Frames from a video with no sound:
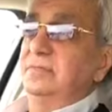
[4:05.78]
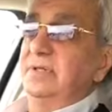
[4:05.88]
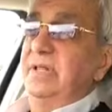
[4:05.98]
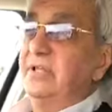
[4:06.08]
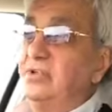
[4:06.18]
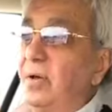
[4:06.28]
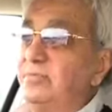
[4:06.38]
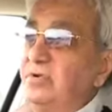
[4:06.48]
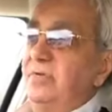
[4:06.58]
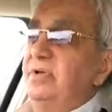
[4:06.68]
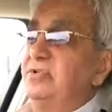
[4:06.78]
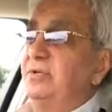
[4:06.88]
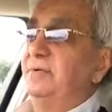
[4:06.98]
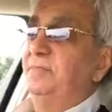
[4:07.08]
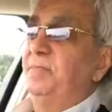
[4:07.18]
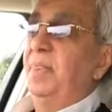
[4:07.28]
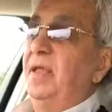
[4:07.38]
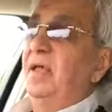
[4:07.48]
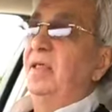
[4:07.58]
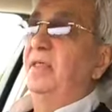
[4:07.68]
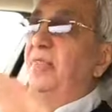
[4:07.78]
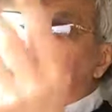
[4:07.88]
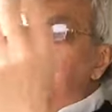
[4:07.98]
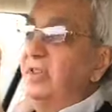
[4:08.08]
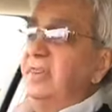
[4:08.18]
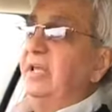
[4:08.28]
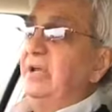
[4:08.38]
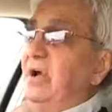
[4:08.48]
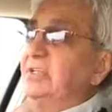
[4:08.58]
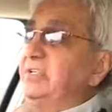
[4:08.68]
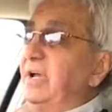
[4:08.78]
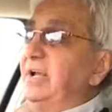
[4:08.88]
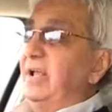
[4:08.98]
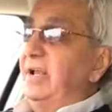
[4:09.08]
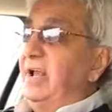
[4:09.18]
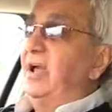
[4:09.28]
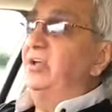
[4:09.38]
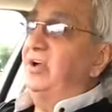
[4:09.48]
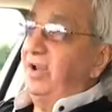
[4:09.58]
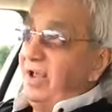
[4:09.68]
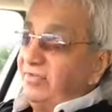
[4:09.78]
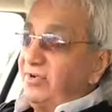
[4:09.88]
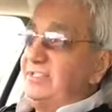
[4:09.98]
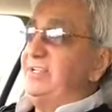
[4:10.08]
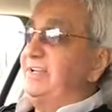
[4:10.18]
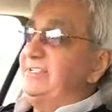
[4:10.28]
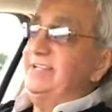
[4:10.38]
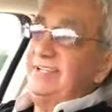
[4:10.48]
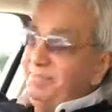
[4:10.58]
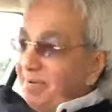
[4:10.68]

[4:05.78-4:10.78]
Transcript: That's observation. The third thing God said, now you're going to have good success and be